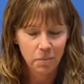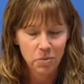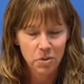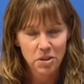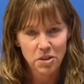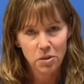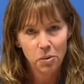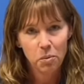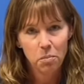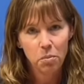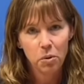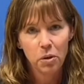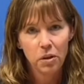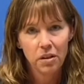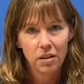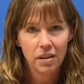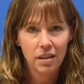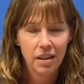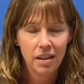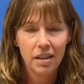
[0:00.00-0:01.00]
was so
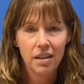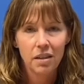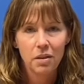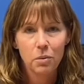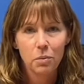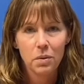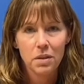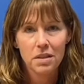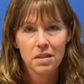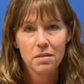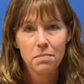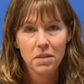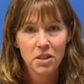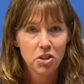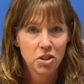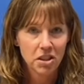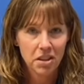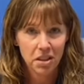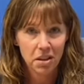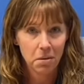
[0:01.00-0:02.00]
important it was
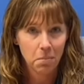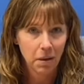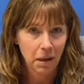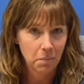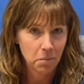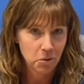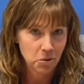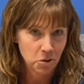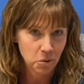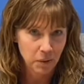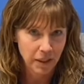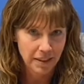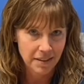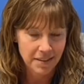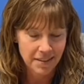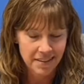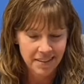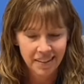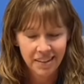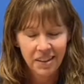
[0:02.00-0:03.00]
mentioned in the Bible
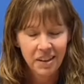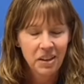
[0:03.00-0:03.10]
twice.